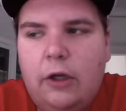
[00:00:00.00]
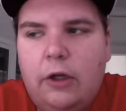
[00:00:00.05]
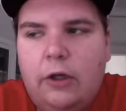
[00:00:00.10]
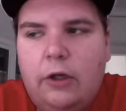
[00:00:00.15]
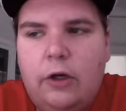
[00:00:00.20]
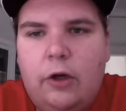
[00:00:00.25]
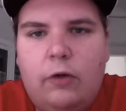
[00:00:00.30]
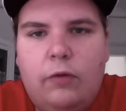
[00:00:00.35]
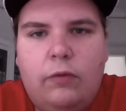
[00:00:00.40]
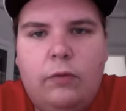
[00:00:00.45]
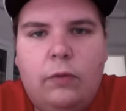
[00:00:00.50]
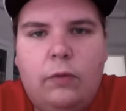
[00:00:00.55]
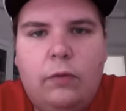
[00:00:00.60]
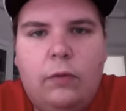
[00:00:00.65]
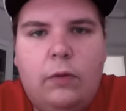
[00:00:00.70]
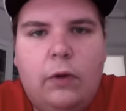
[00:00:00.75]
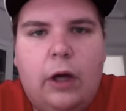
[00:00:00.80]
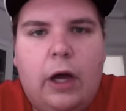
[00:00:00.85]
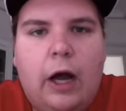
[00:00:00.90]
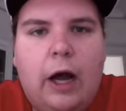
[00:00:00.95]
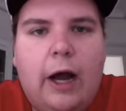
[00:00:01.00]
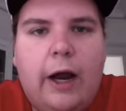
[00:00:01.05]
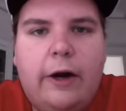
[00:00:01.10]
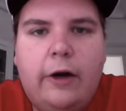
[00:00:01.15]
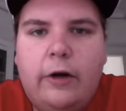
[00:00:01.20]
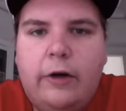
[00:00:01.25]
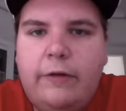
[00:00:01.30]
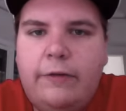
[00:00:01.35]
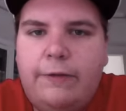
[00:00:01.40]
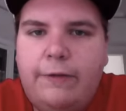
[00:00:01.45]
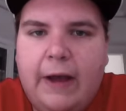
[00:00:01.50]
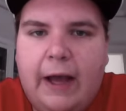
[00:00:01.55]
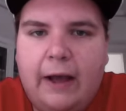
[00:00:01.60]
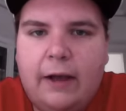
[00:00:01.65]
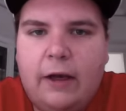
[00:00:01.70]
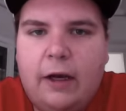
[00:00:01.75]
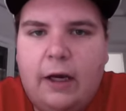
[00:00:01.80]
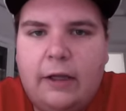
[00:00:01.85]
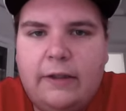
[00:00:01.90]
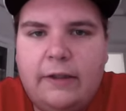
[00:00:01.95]
you know higher in
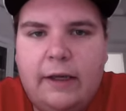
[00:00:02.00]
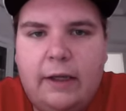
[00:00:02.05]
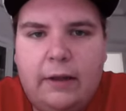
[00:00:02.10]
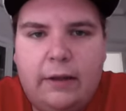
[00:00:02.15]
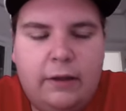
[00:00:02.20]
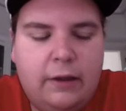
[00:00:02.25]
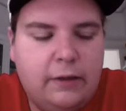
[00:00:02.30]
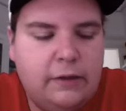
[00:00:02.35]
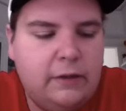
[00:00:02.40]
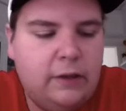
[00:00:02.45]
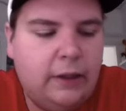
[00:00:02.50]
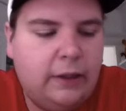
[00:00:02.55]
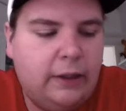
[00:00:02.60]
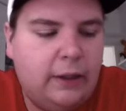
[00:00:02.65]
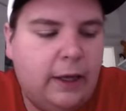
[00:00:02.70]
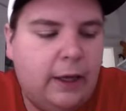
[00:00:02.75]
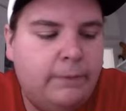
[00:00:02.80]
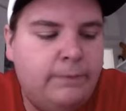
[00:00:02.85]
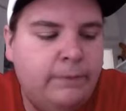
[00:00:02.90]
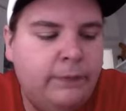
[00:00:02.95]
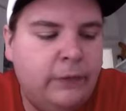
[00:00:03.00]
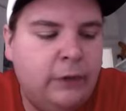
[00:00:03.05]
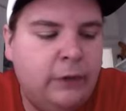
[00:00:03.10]
fat content, things like that.